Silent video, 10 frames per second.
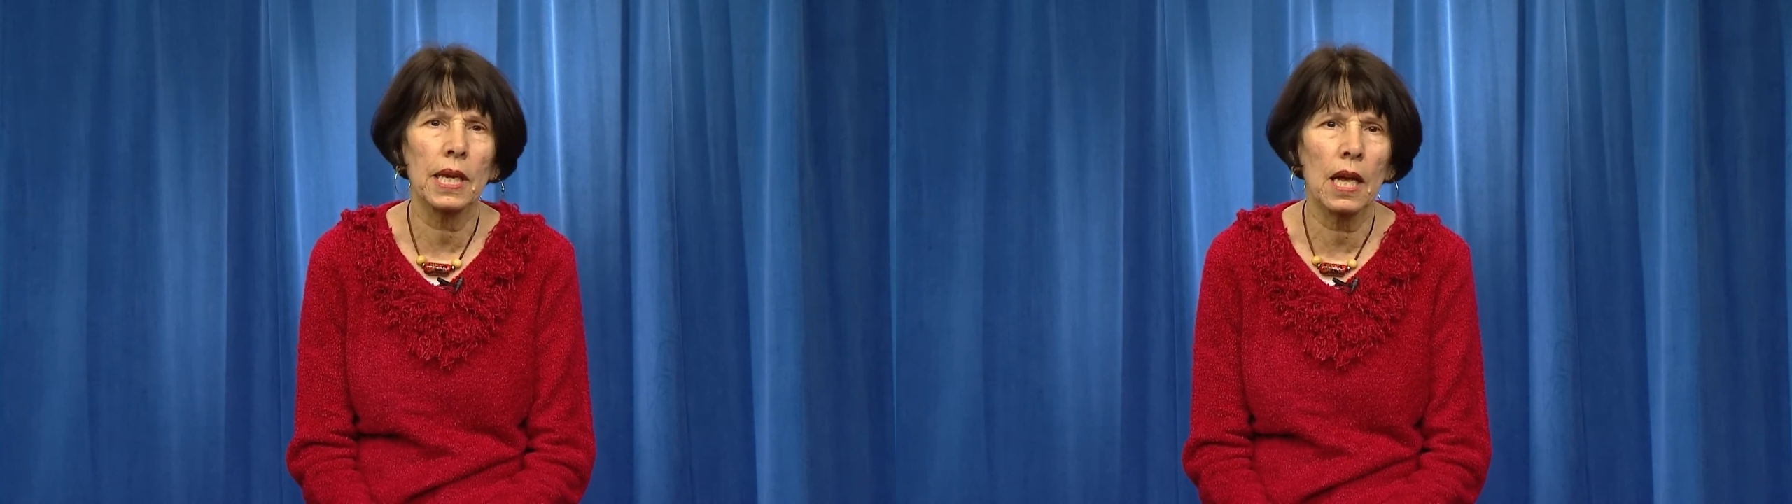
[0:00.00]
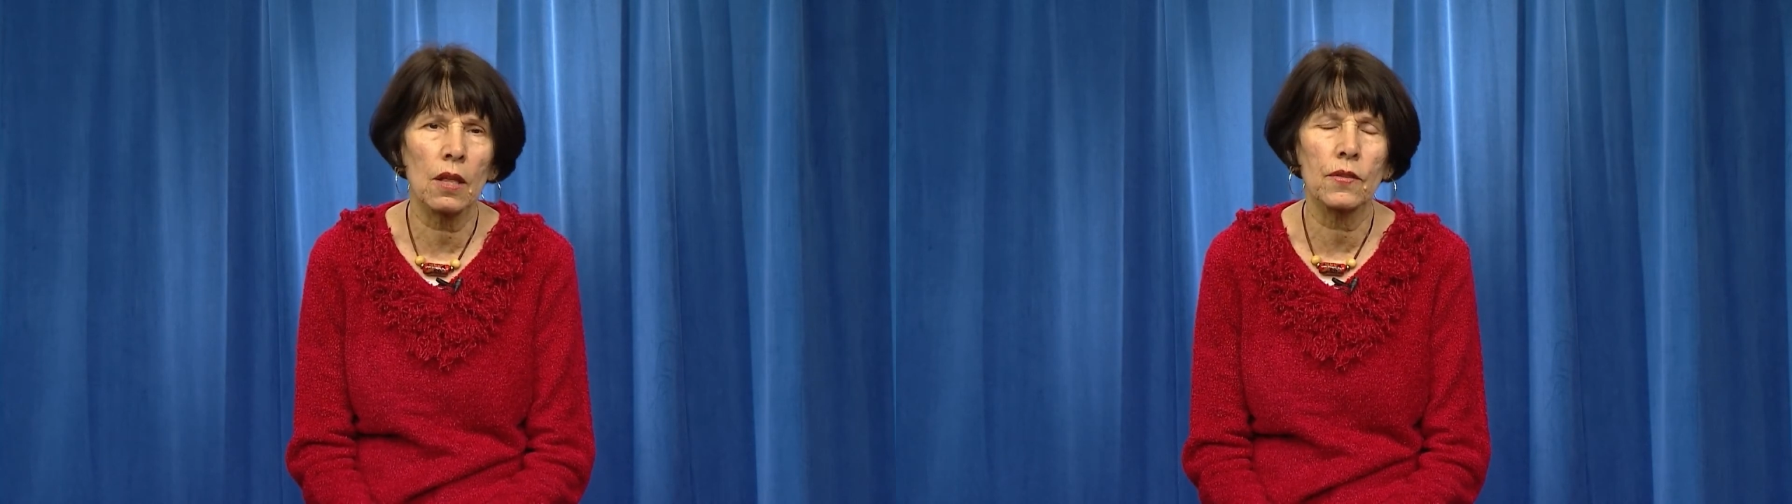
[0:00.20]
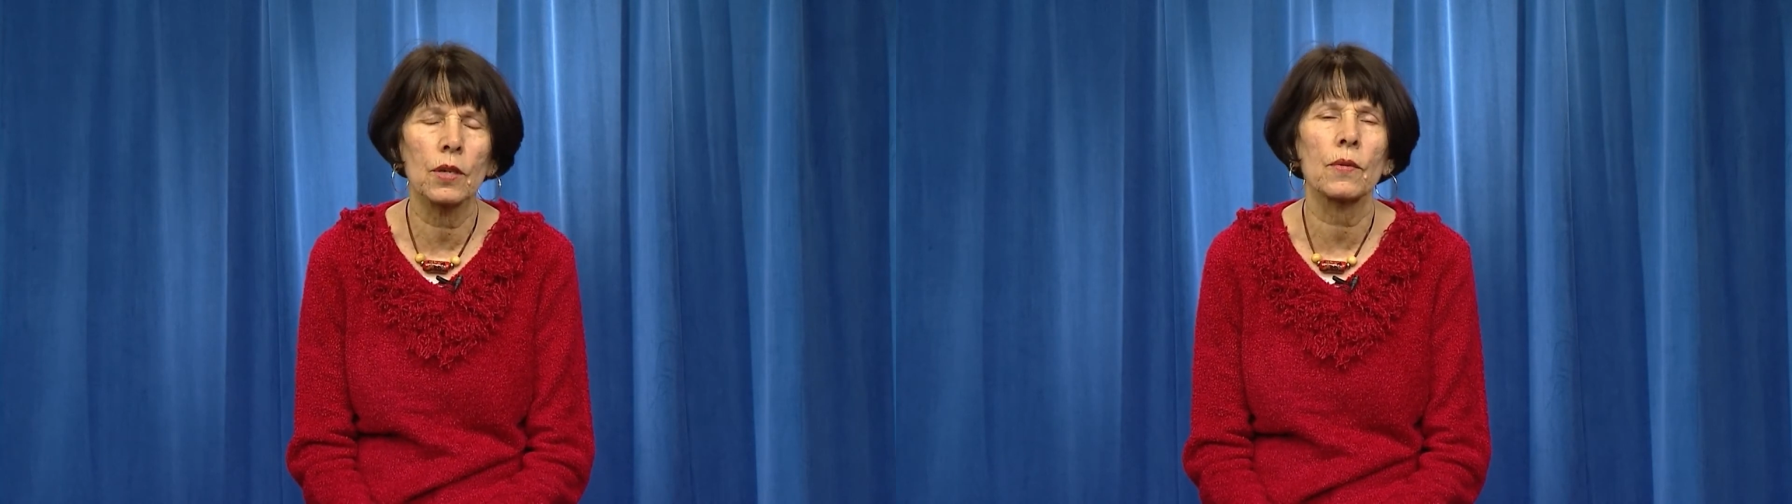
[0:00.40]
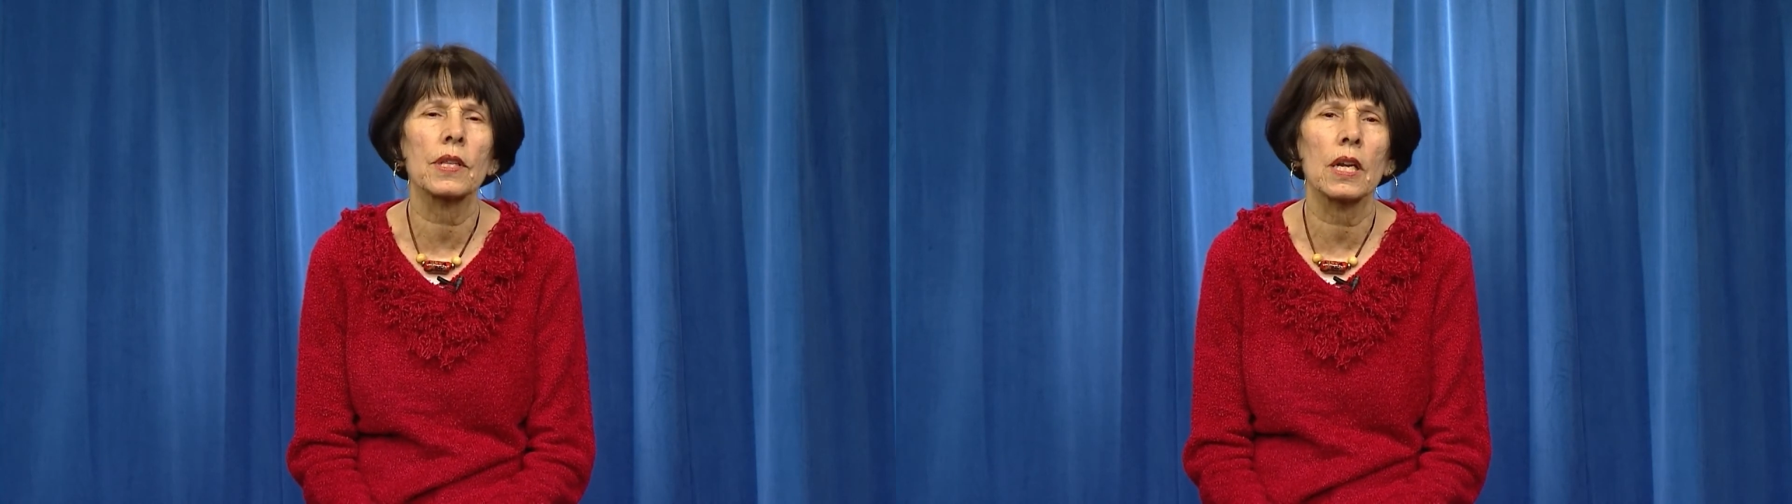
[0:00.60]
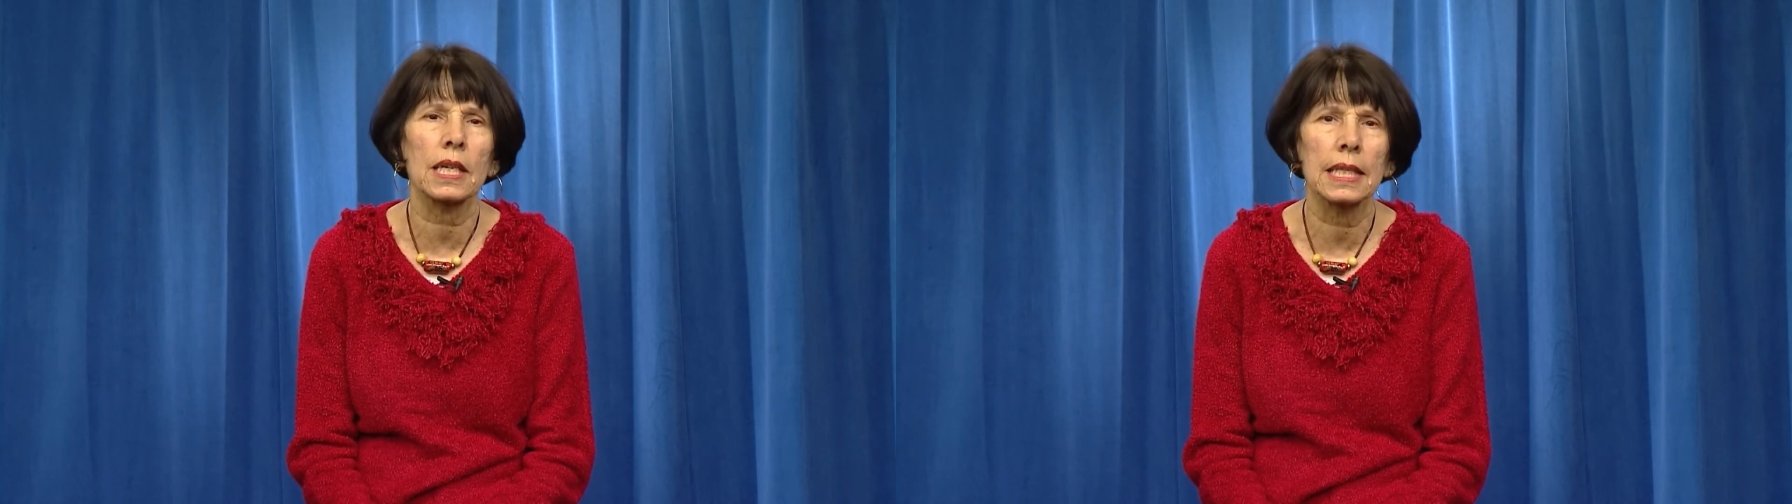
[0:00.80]
healthy
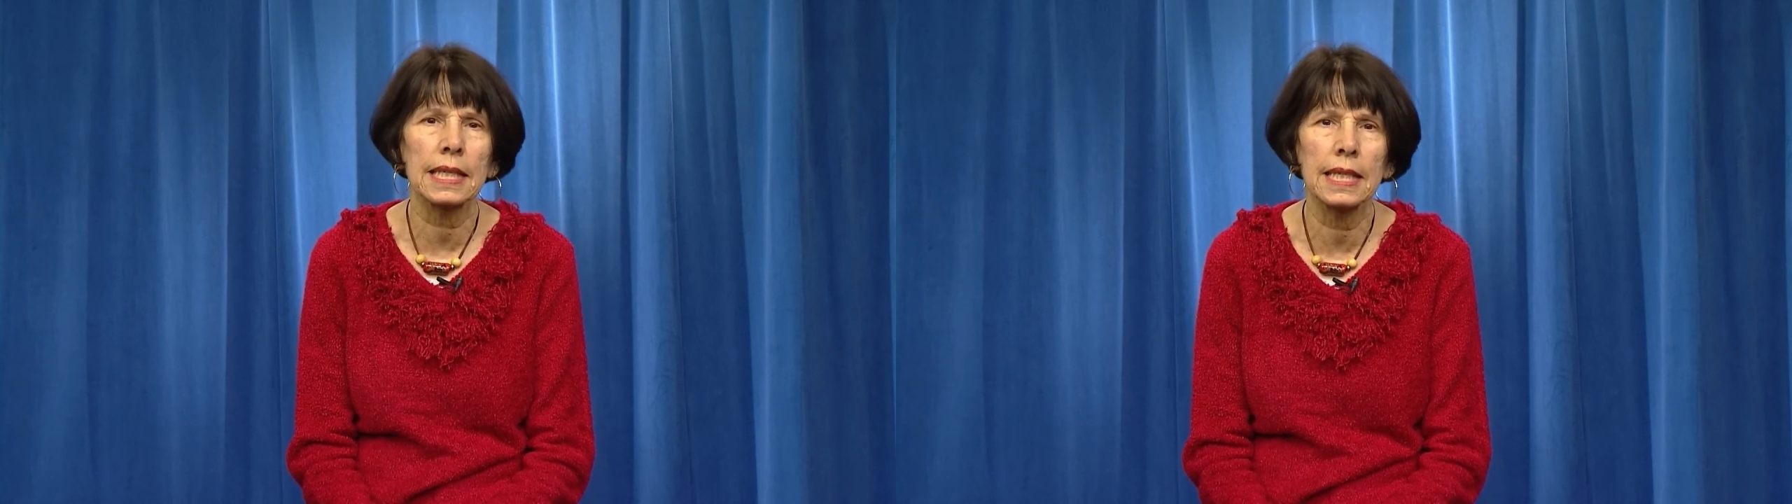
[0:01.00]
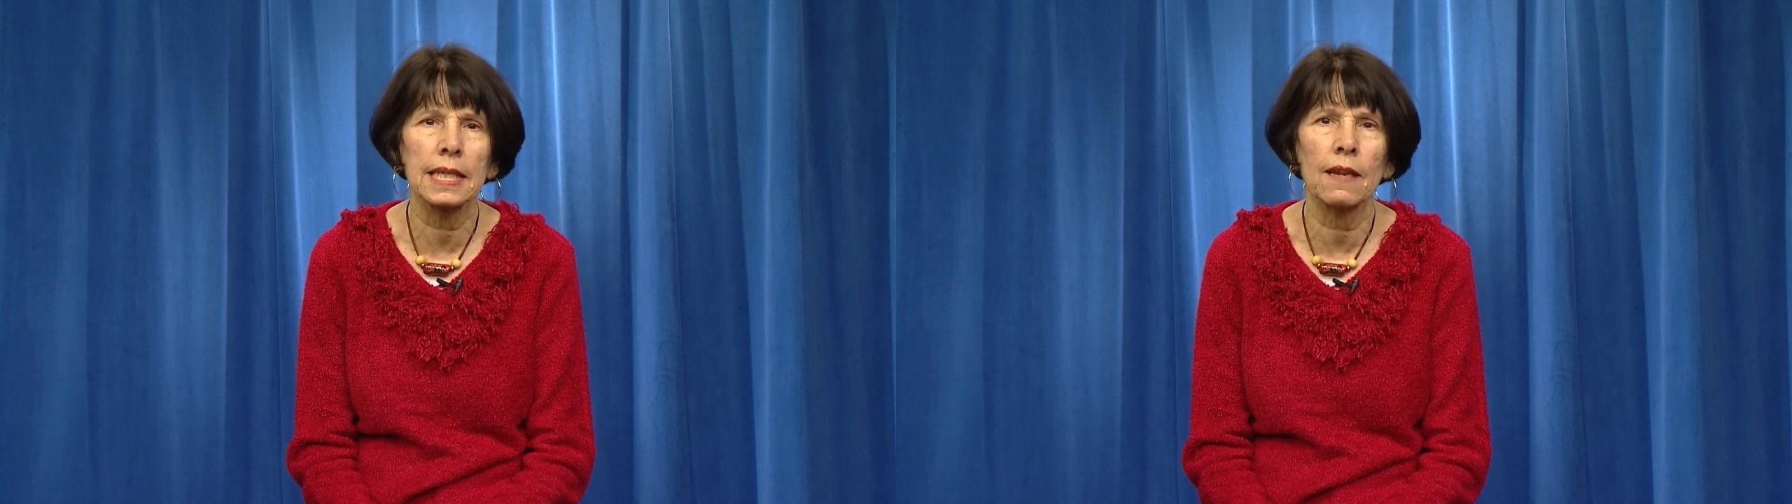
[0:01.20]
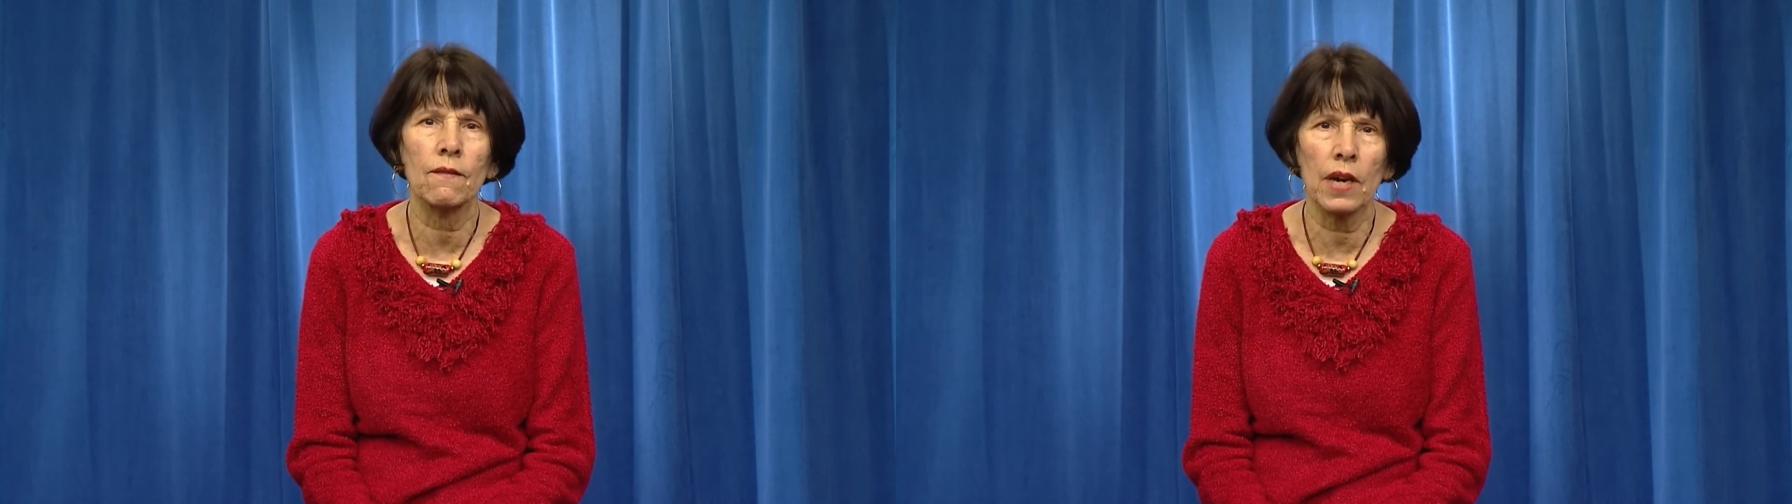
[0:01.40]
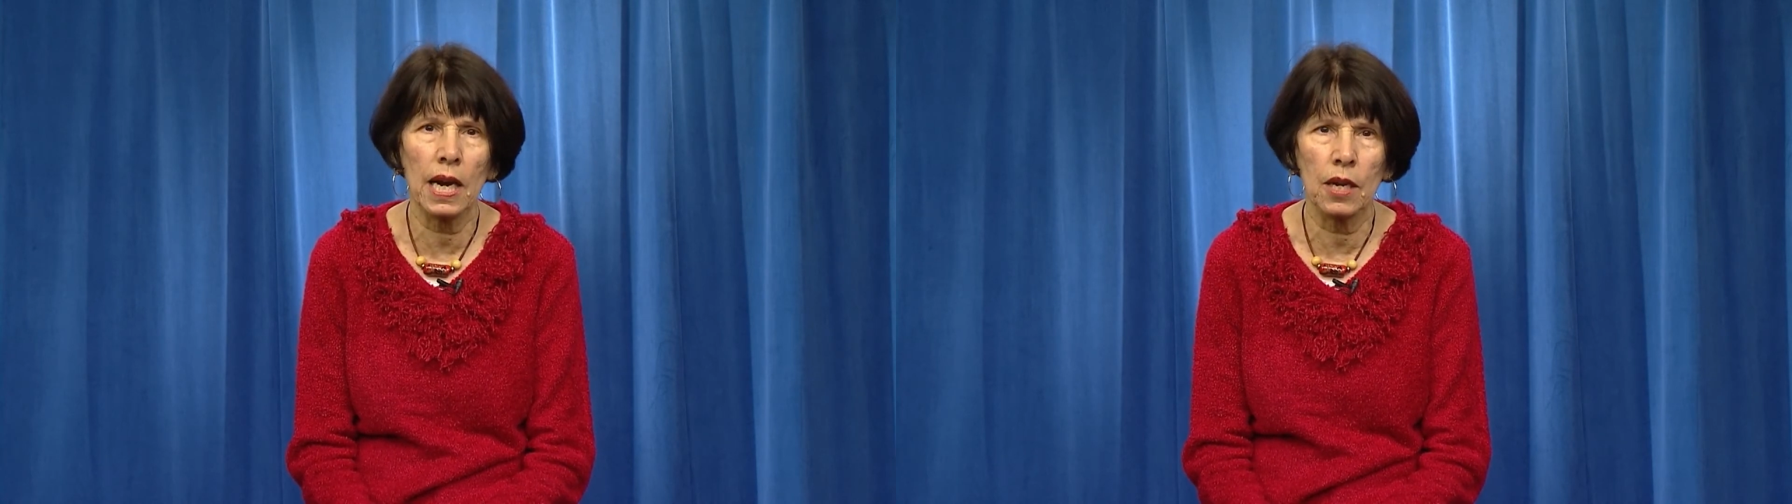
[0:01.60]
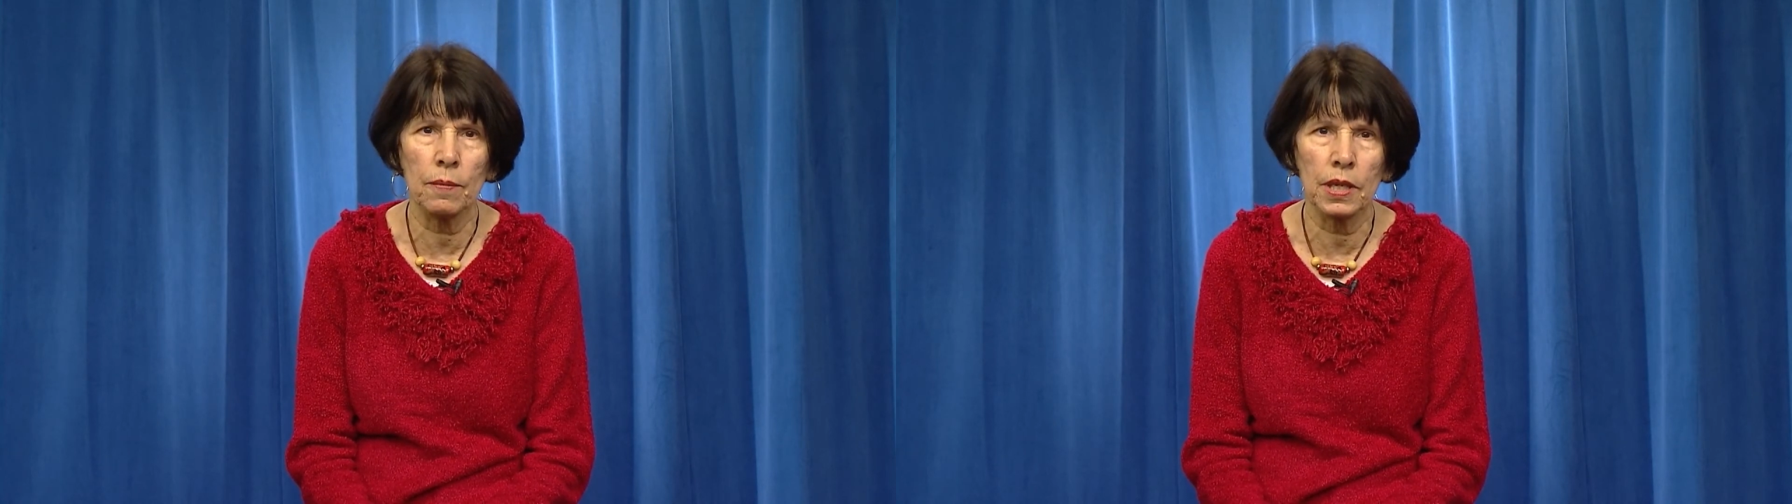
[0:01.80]
without a clean
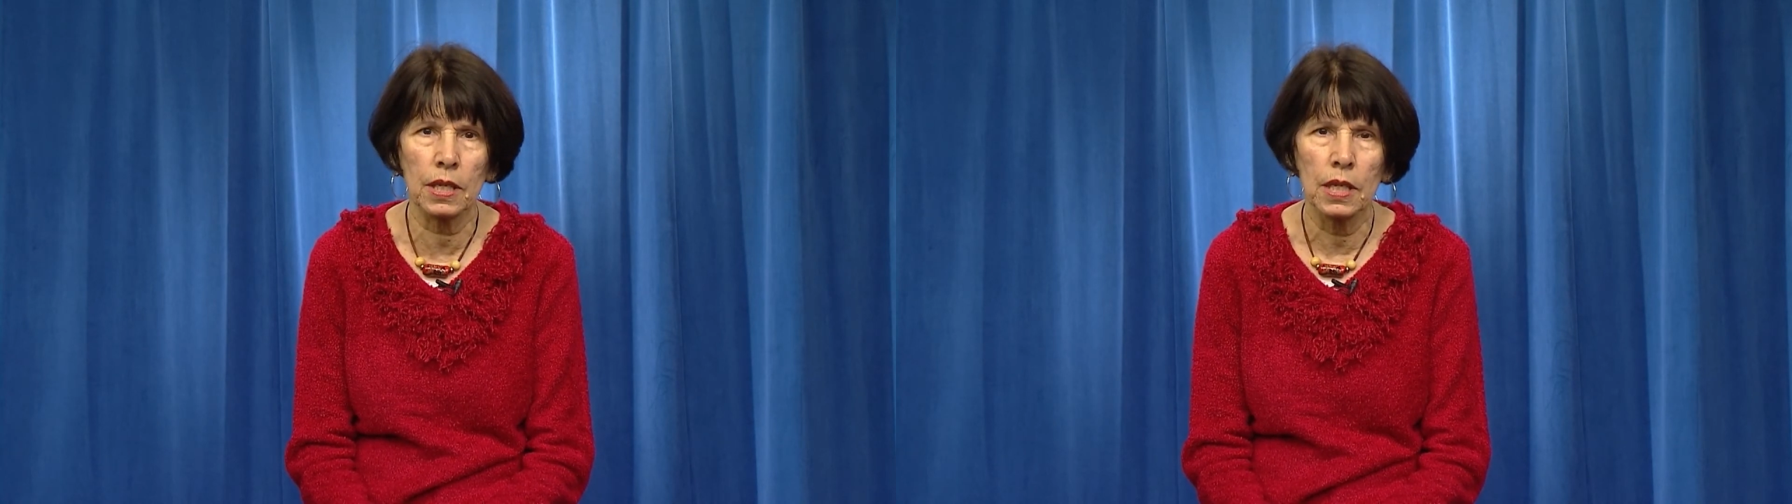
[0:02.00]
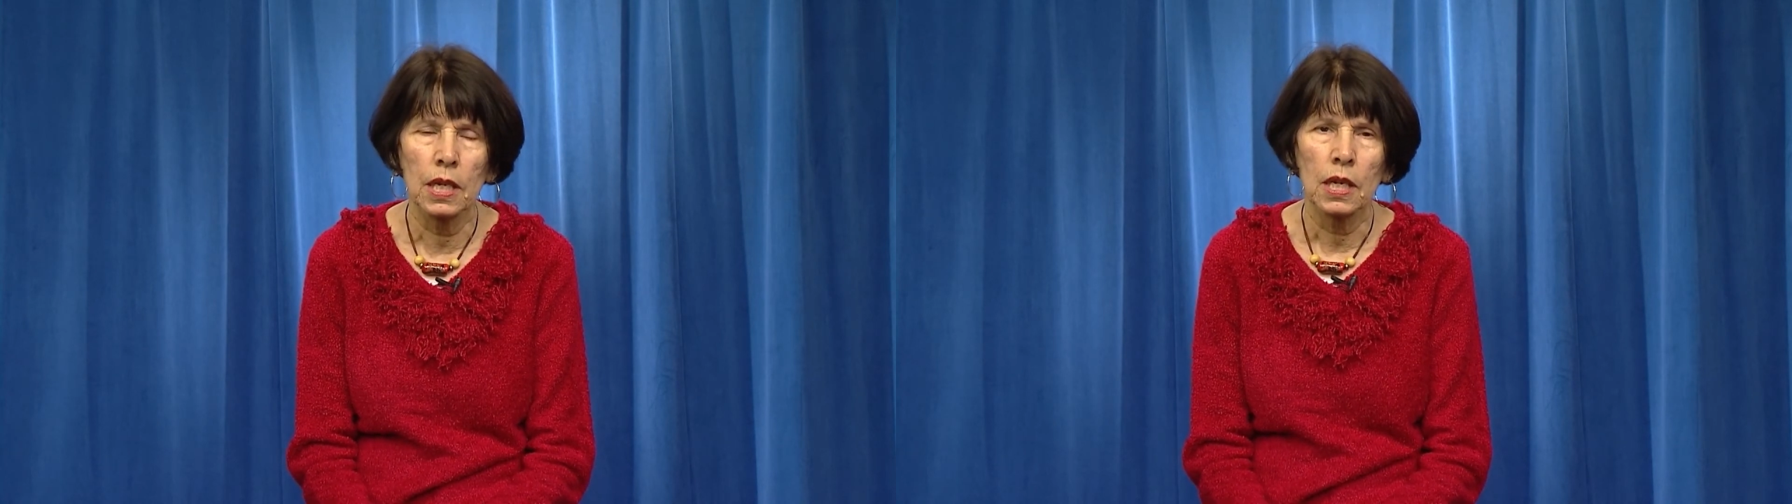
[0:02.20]
environment.